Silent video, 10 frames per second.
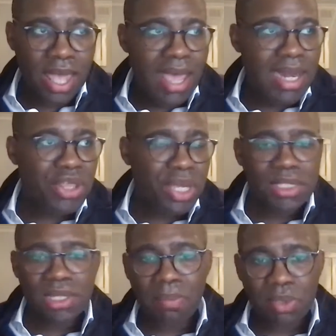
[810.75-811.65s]
And I think
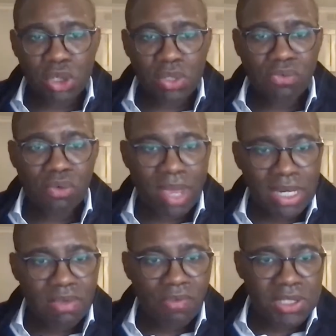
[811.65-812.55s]
it's an opportunity for
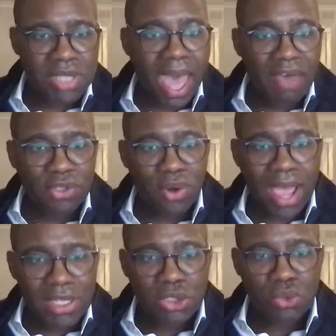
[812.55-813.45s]
many of us after
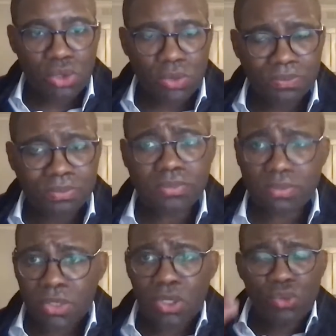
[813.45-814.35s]
high school
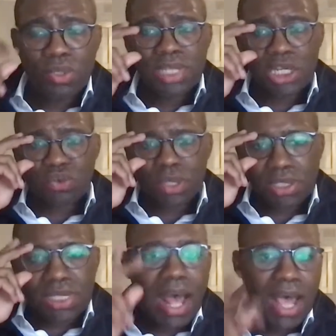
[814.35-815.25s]
to essentially
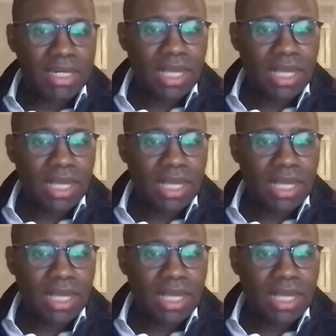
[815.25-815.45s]
decide,